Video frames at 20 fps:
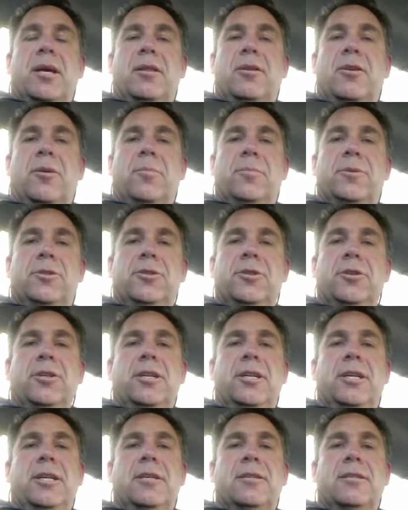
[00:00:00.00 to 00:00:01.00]
and the
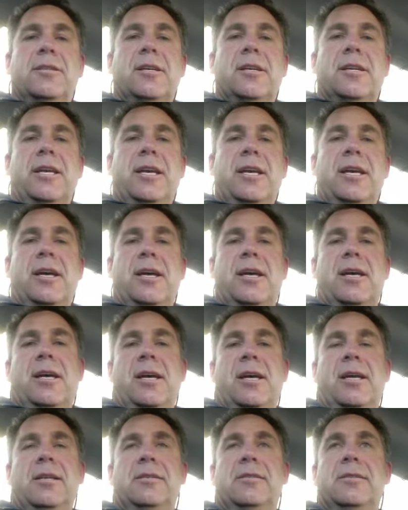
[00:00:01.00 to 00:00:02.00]
opportunity to sit here
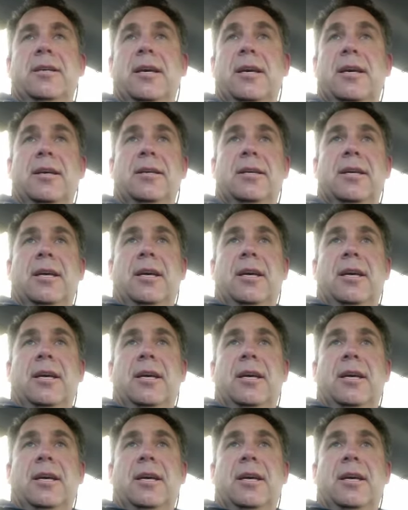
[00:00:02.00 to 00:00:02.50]
and uh,